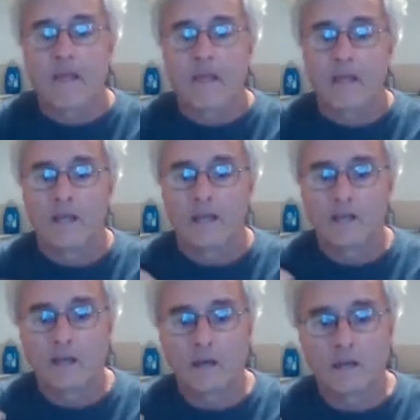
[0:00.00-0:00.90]
He
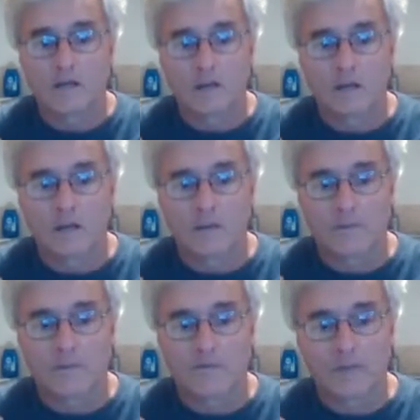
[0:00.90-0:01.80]

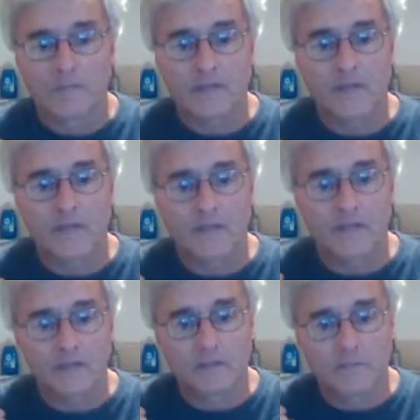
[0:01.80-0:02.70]
taught,
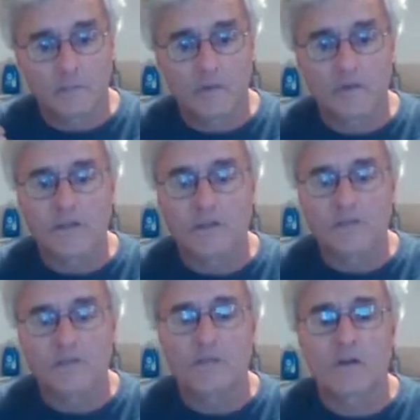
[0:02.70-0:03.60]
he promoted
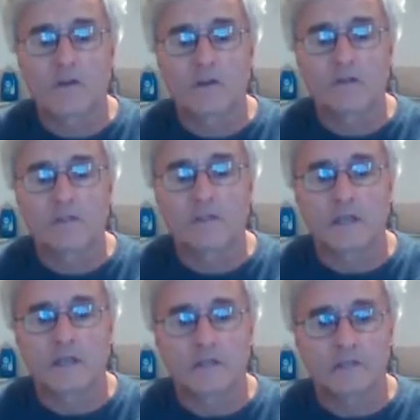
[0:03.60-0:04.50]
seminars
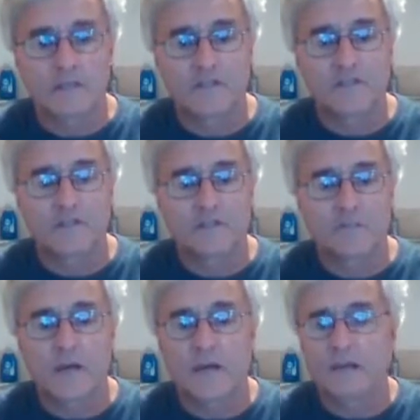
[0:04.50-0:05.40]
and teachings
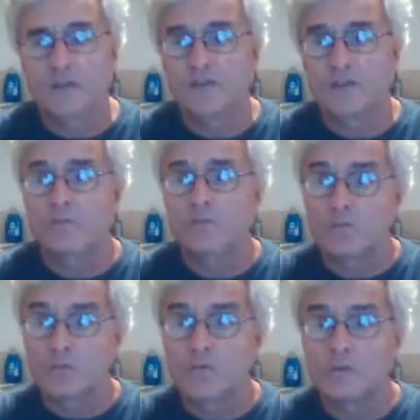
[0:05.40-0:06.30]
by Jim
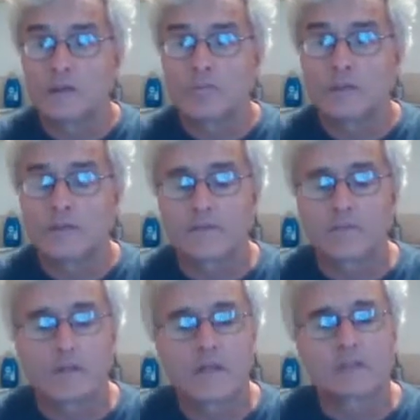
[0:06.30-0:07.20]
Rohn, I believe it's
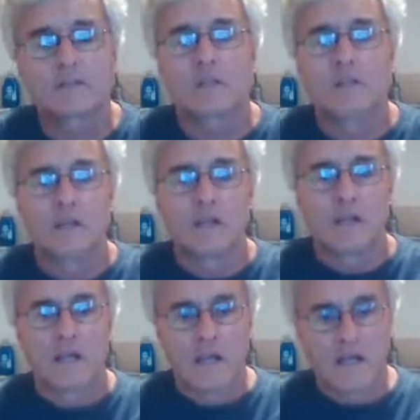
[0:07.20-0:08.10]
pronounced,
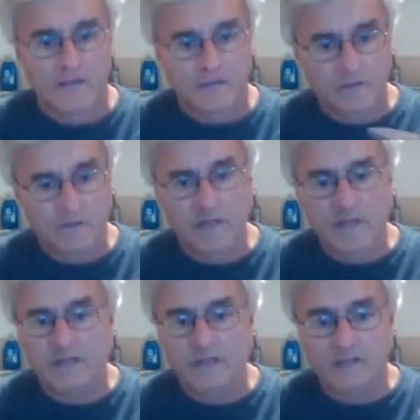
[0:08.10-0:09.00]
and took
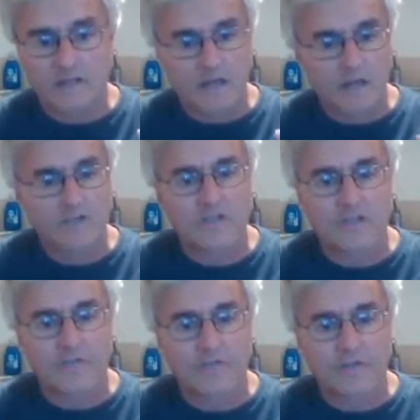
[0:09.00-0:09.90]
this hot
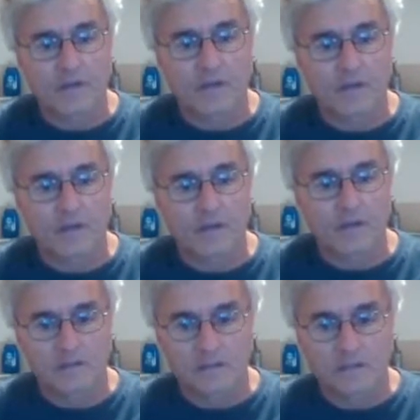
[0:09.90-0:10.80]
shot
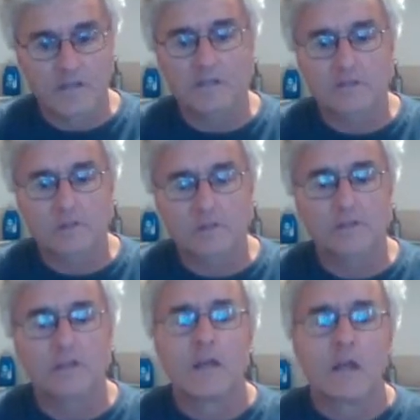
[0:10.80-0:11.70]

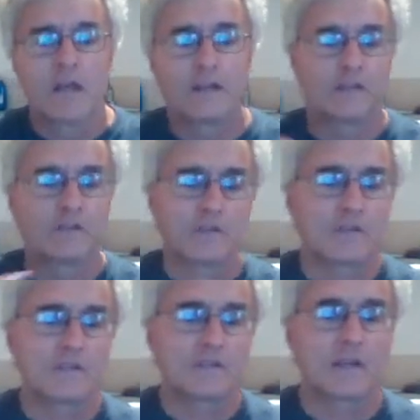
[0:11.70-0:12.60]
salesperson, and he took
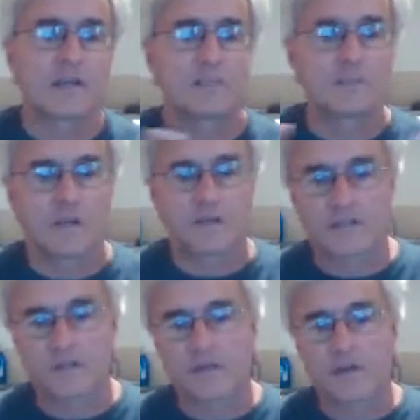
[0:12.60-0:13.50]
these things and made a
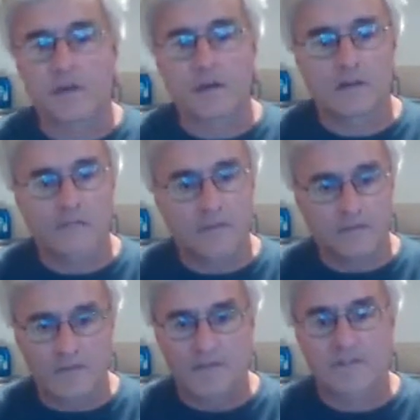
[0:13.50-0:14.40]
seminar around them, and the
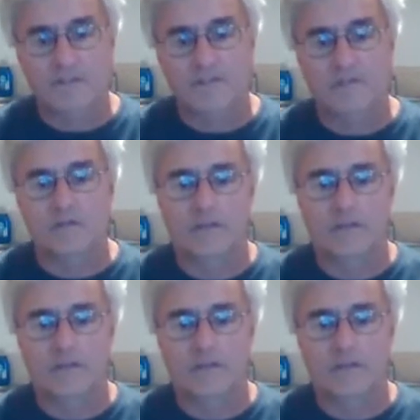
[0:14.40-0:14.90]
rest is history.